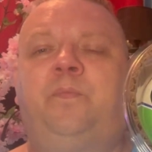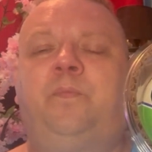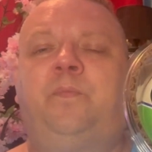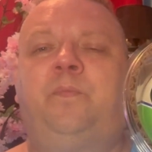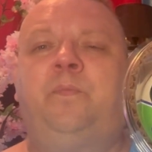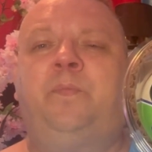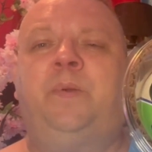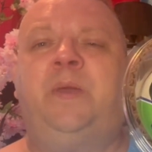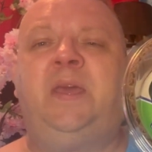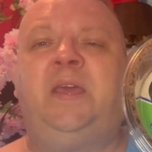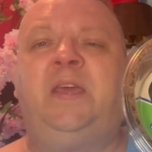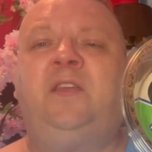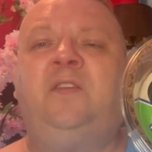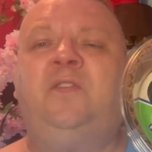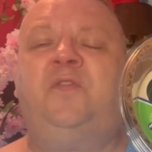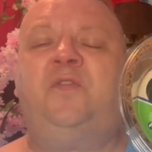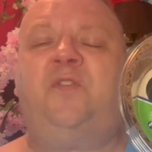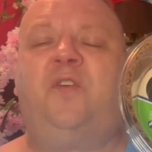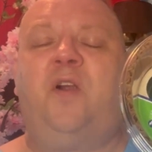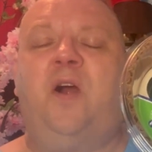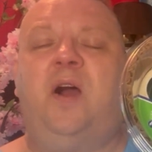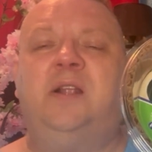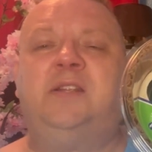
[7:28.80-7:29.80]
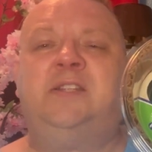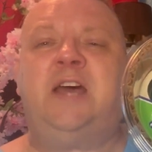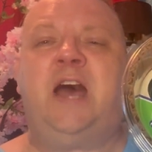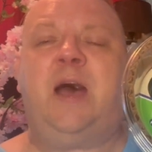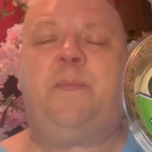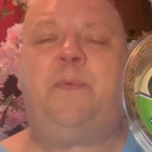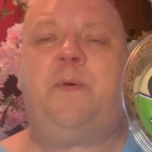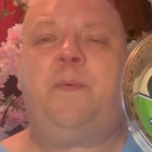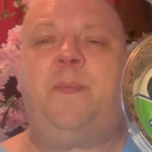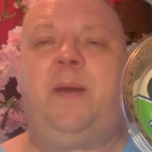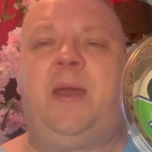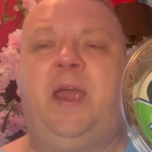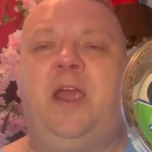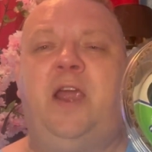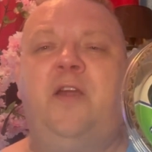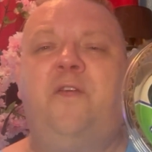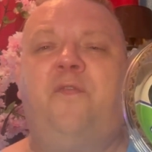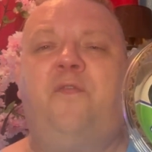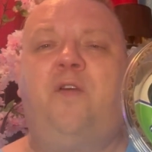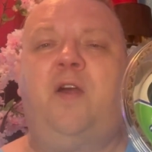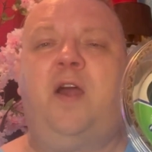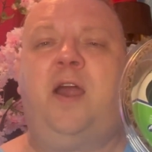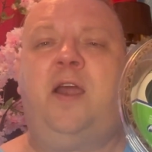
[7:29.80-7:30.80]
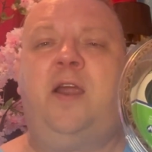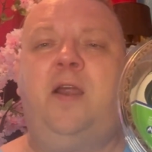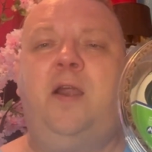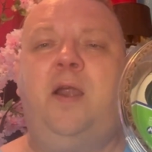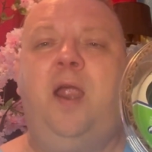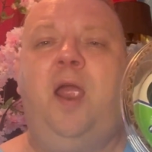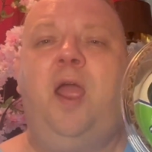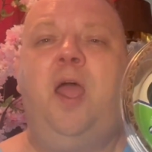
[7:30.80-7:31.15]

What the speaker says: piece for on top of my air fryer,